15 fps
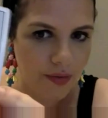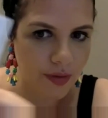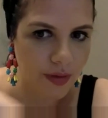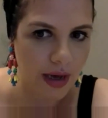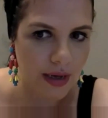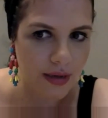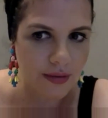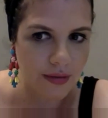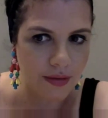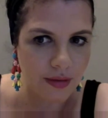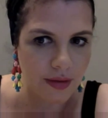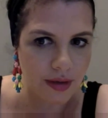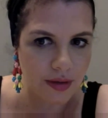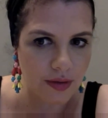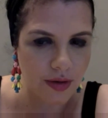feel, guys,
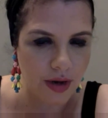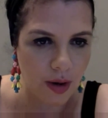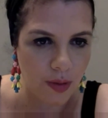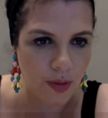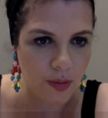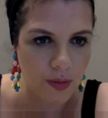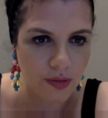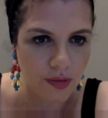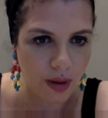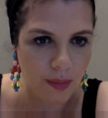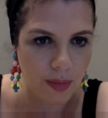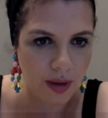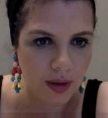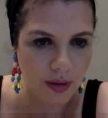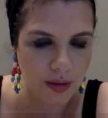that tarot is not
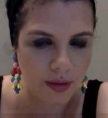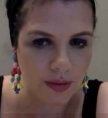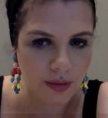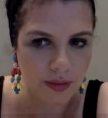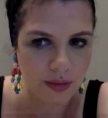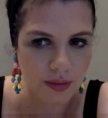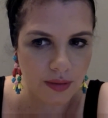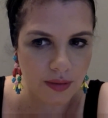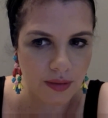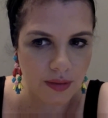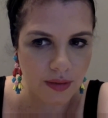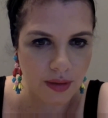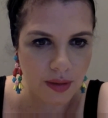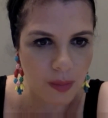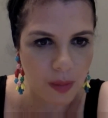my
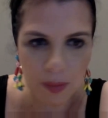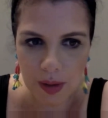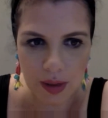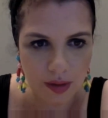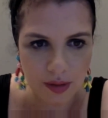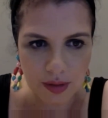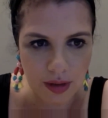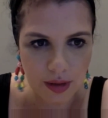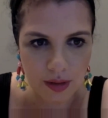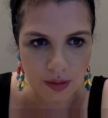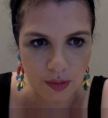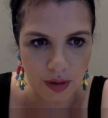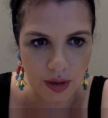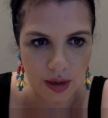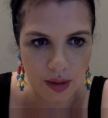main thing,
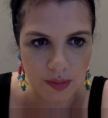okay?